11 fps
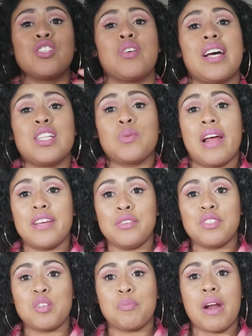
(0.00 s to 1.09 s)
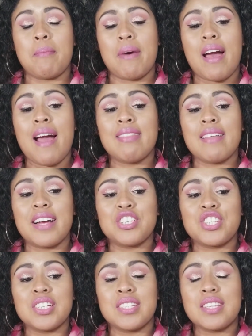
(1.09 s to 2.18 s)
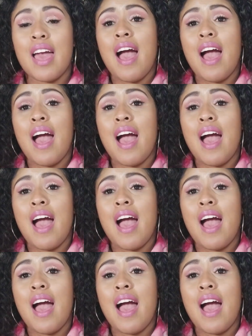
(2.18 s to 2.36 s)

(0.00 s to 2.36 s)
So that's what I use to prep my eyelashes.